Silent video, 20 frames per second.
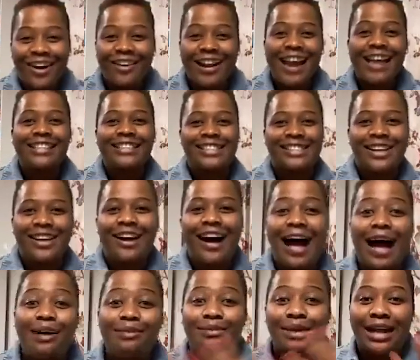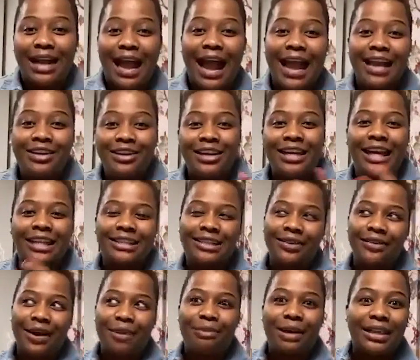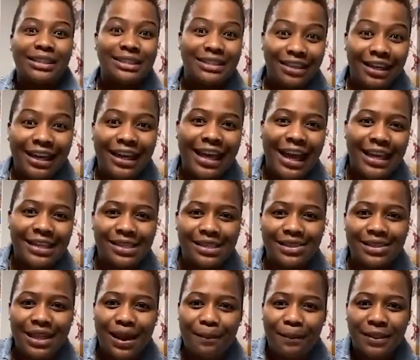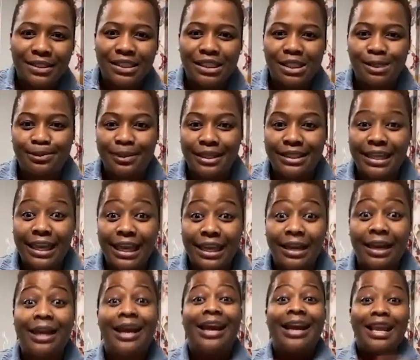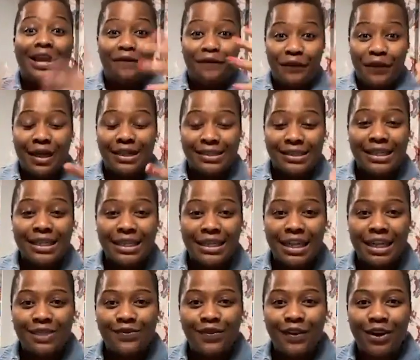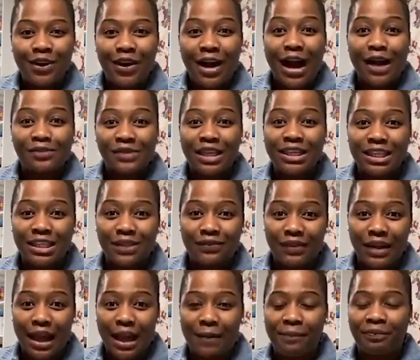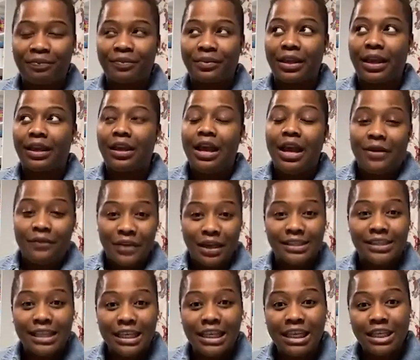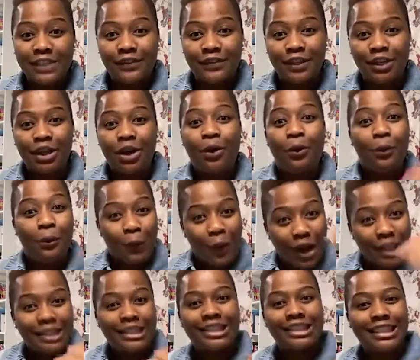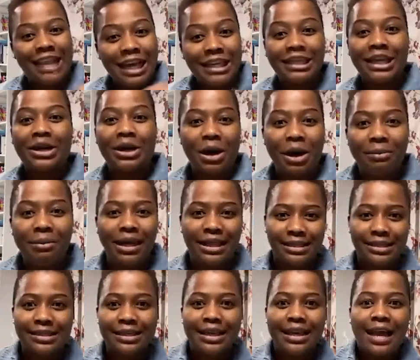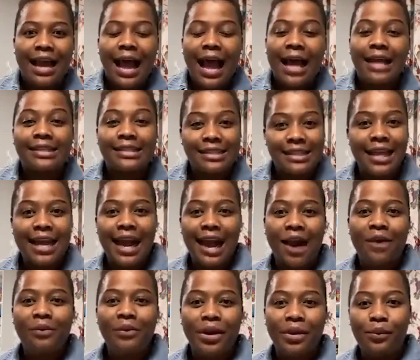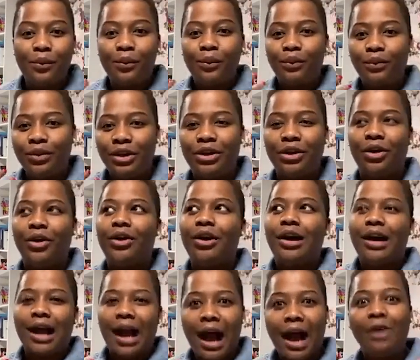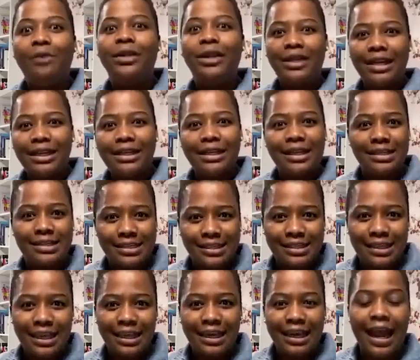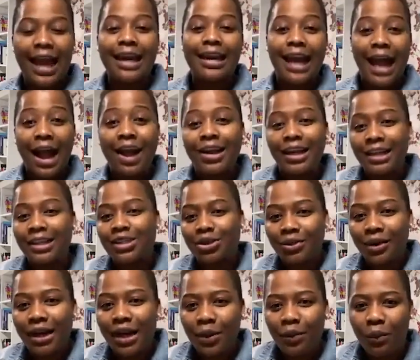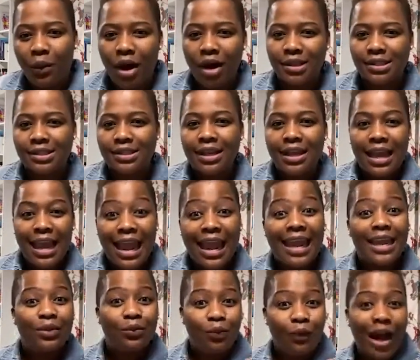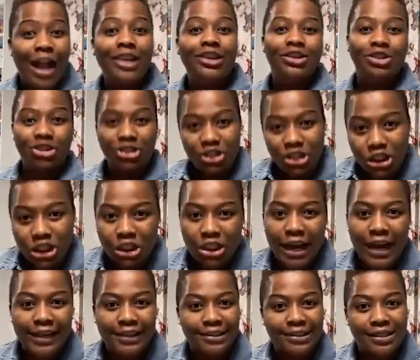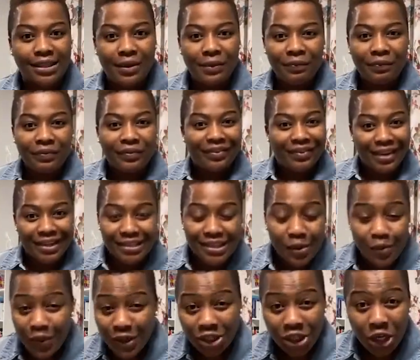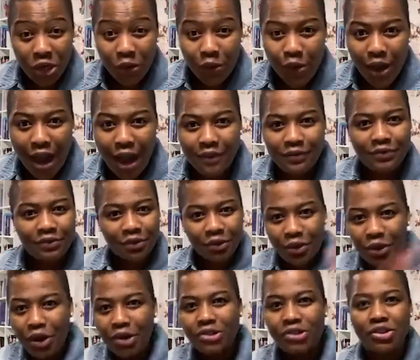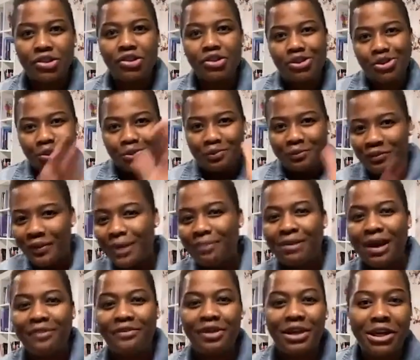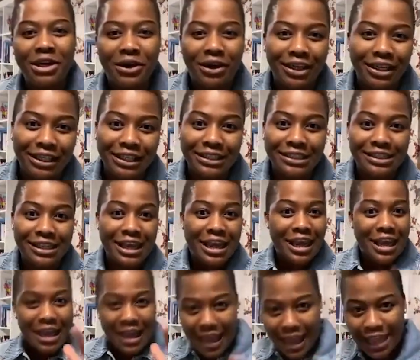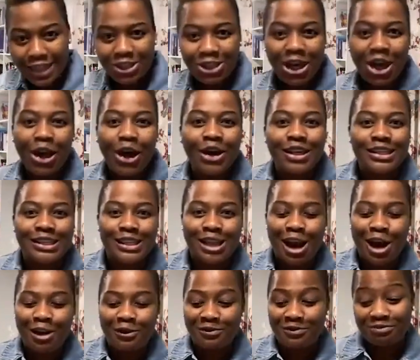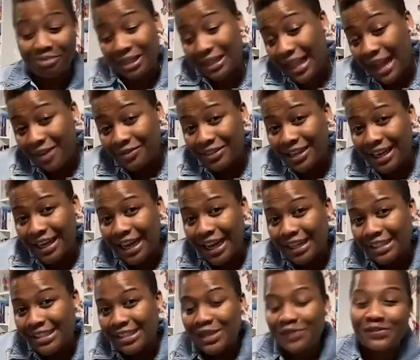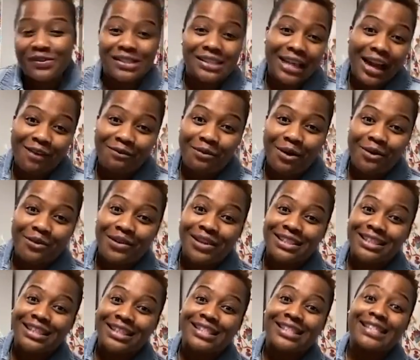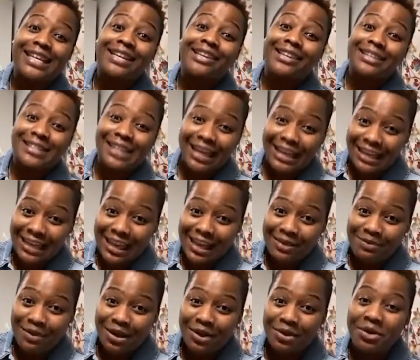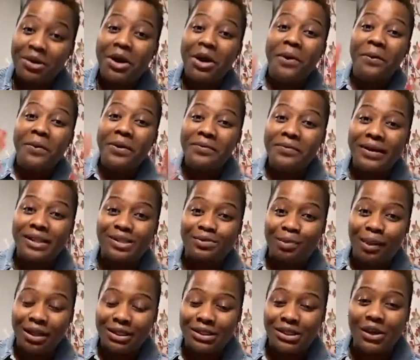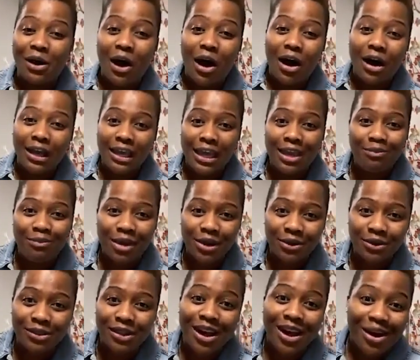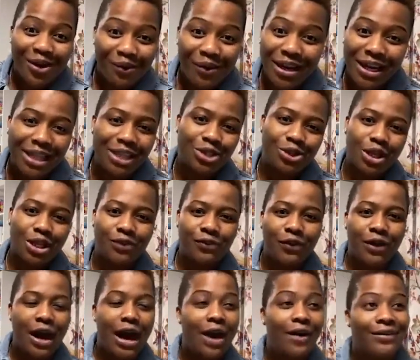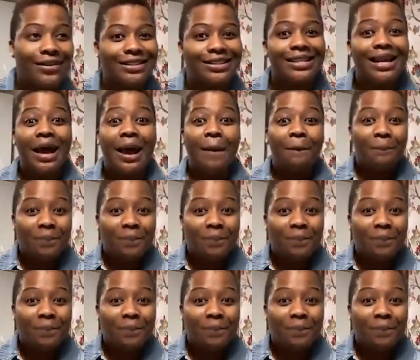All right, so uh, but I know that there were about three guys too that participated. If you are seeing this video after this, um, if you are seeing this video, what check the comments and see how we, you know, how we did this thing and how it really worked and why you should try it. There's a question you have, go to YouTube, find my video on it. Enjoy yourself. But after that, if you still have more questions, send us an email. We respond to all emails within twenty-four hours.